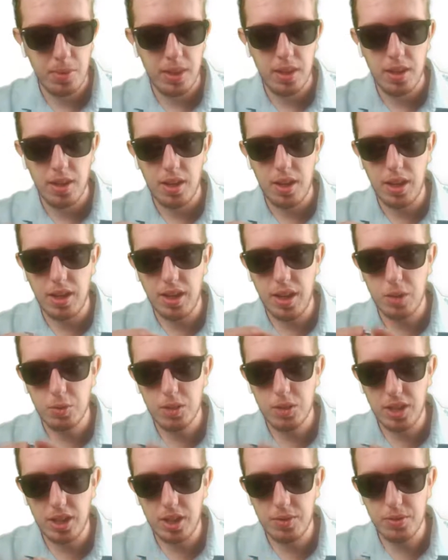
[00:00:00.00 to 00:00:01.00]
And now we
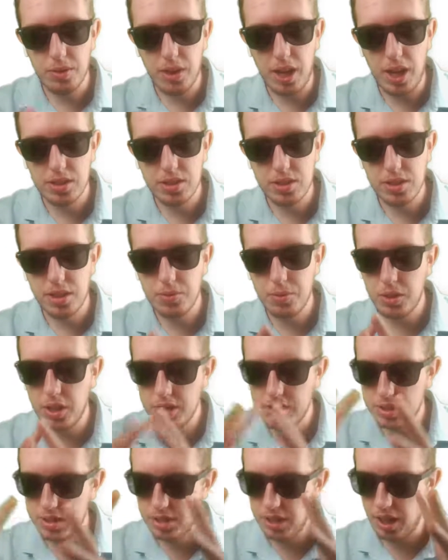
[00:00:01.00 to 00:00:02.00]
need to have a last level
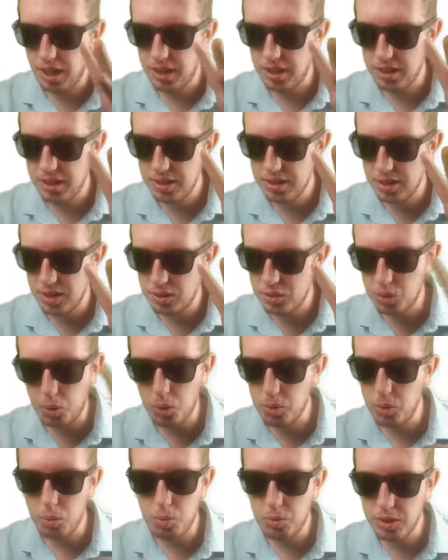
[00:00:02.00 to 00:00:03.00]
that's like a
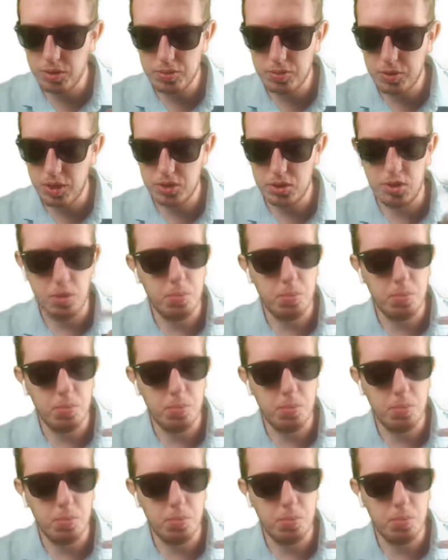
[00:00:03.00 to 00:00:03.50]
total refresher,